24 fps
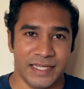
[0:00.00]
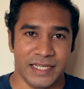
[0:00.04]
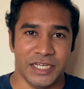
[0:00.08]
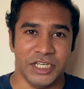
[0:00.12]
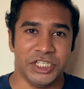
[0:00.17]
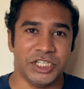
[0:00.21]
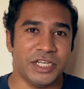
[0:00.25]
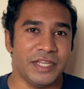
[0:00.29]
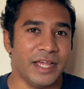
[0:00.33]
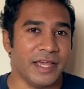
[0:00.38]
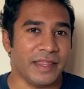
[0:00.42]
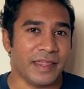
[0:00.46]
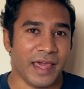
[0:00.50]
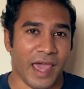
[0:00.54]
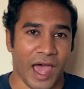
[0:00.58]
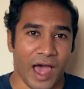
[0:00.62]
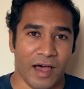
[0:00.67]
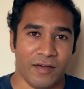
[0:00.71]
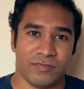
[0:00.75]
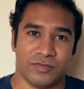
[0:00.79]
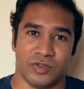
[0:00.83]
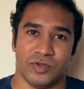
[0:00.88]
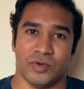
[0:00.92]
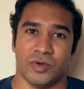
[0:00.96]
each day they
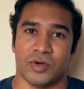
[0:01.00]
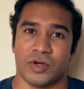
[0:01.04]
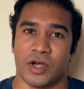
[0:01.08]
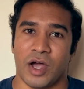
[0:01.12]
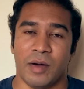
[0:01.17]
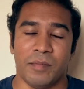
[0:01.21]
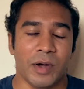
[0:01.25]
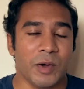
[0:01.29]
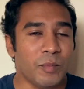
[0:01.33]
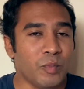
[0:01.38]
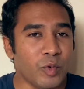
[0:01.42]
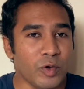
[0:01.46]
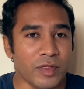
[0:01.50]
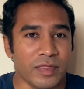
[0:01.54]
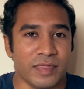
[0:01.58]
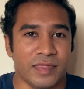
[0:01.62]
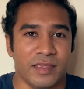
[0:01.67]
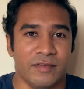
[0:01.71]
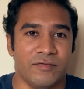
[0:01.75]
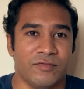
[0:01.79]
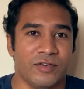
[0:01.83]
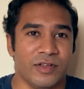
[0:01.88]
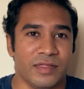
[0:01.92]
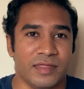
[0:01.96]
have to come up with
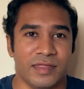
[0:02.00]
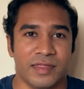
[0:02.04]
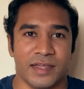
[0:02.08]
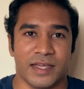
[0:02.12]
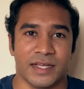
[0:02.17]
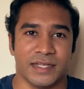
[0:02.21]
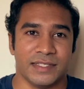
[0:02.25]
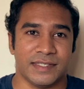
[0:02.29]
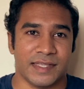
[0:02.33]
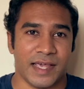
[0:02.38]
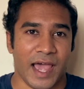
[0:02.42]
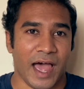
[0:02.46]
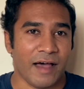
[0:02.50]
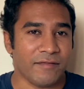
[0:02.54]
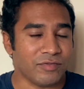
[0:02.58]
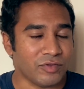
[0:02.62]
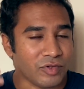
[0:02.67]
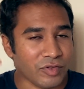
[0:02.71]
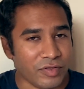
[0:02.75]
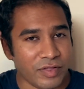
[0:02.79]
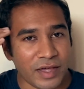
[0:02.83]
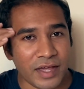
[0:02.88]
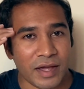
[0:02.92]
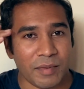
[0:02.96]
different things, they have
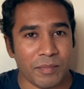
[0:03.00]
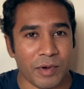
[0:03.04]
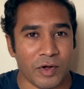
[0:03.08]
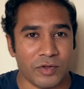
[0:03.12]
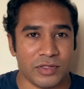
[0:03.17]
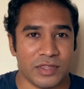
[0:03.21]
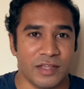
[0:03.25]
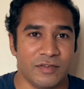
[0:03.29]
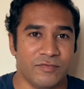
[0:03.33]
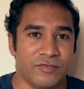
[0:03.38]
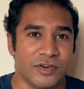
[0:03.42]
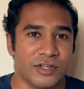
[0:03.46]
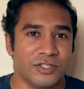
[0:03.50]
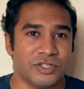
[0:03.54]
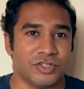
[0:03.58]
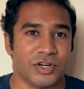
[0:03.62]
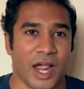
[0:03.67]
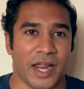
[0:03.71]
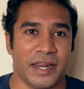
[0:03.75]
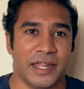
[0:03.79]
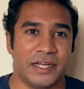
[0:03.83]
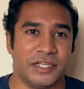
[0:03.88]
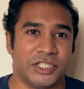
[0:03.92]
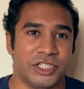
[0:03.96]
to think about different
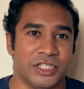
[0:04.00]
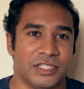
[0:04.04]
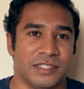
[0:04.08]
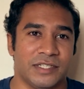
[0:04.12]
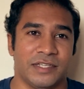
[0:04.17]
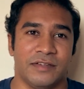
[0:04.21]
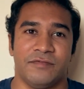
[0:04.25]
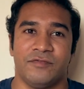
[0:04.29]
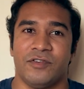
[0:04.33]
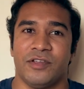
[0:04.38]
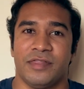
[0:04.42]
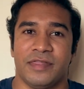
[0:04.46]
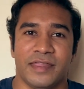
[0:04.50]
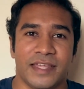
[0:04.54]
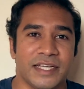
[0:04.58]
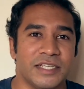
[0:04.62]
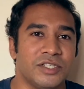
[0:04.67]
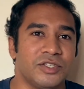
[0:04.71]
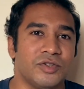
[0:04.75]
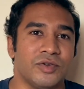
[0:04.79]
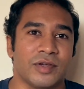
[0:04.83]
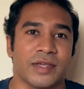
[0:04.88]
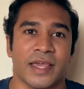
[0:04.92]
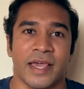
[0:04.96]
strategies, different
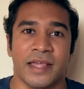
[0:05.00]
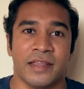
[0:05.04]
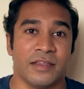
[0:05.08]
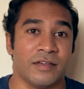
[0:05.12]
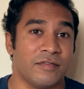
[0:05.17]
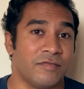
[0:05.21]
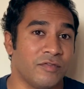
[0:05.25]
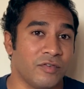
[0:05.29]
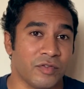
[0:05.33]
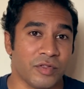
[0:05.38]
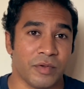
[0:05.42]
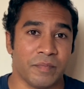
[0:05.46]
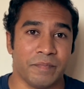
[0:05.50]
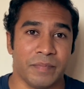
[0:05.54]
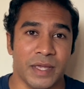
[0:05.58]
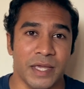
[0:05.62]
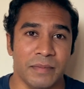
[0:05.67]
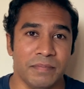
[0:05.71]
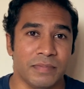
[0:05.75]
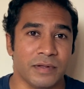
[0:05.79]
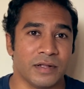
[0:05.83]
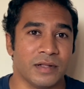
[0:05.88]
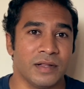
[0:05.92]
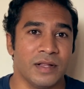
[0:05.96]
things to cater for the
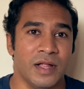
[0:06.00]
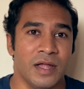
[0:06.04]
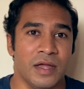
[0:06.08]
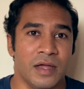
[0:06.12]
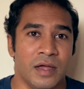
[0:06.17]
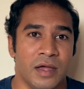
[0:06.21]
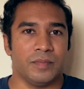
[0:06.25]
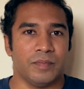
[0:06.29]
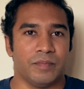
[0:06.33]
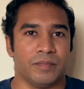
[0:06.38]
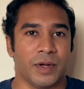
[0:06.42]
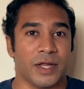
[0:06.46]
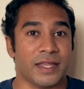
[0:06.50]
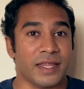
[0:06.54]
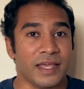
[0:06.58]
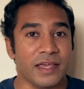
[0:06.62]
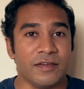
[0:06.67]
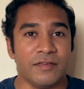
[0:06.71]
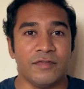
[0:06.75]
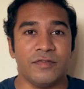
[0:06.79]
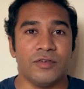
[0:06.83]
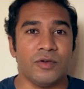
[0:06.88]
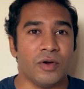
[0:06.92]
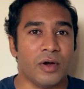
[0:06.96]
people. But
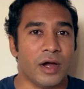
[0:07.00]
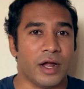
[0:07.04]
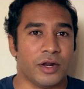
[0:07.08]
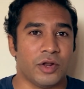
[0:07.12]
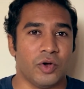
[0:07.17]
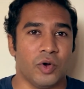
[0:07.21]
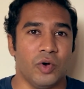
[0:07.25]
if you're at